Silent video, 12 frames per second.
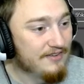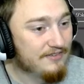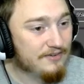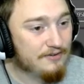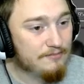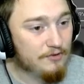
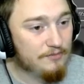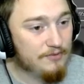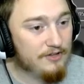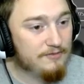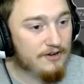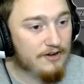So
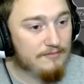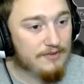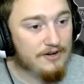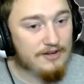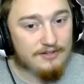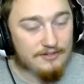multiply starting
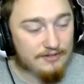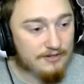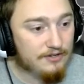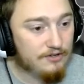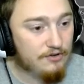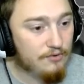money,
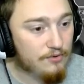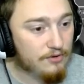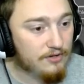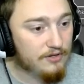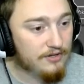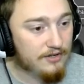
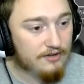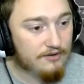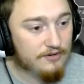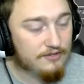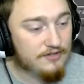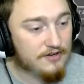cool.
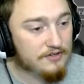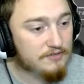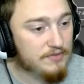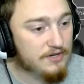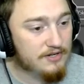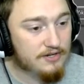Increase tick
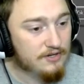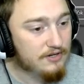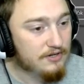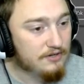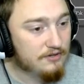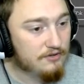speed,
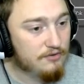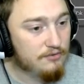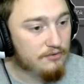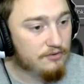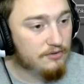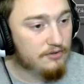
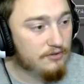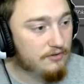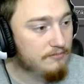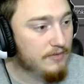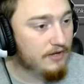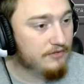cool.
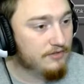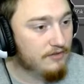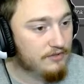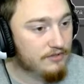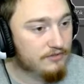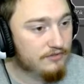Max
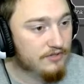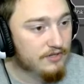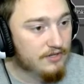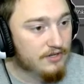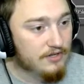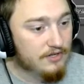levels.
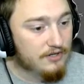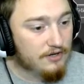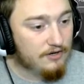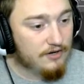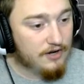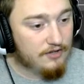
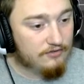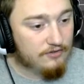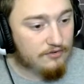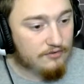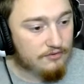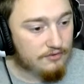Alright,
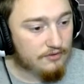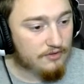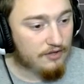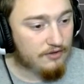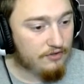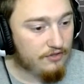so the
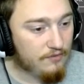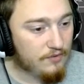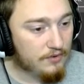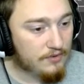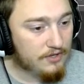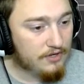other thing we're
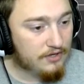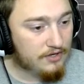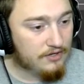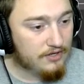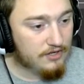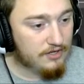really going to
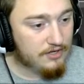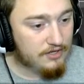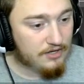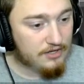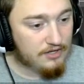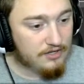need
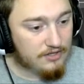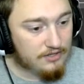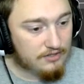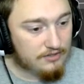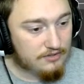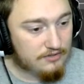
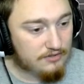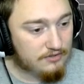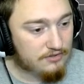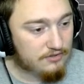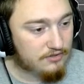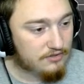
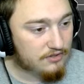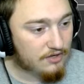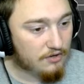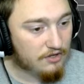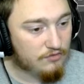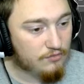is...
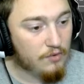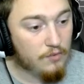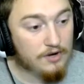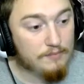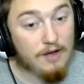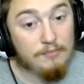Okay, so we don't
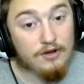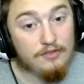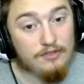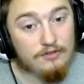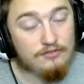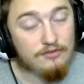want to upgrade
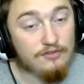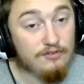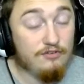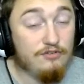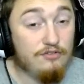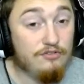these two. These
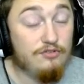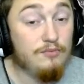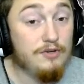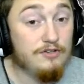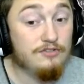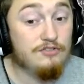are the two
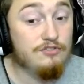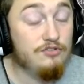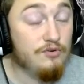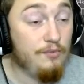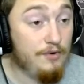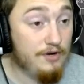we just
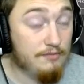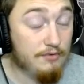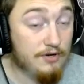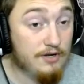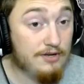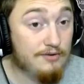don't want to
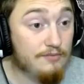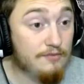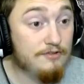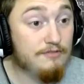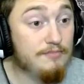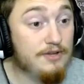upgrade.
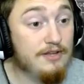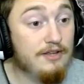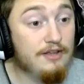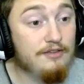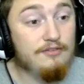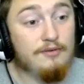Reason being
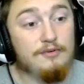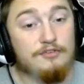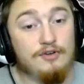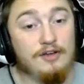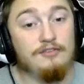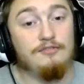is that we're
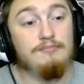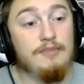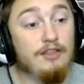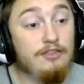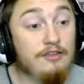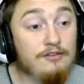trying to
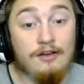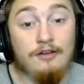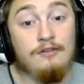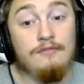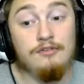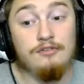make the entire
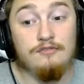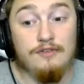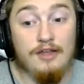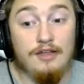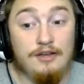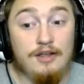universe our
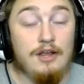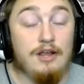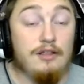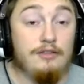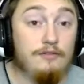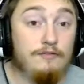fan.
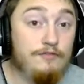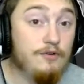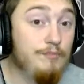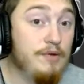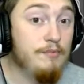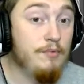The fewer
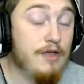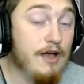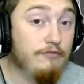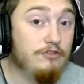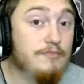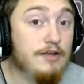people we
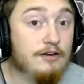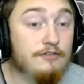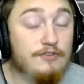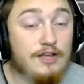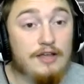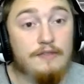have to make our
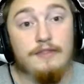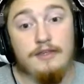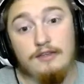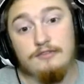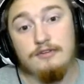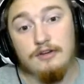fan, the
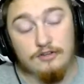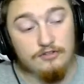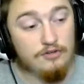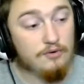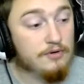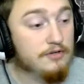easier it's
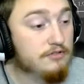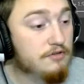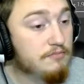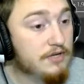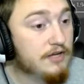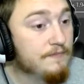going to
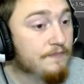be.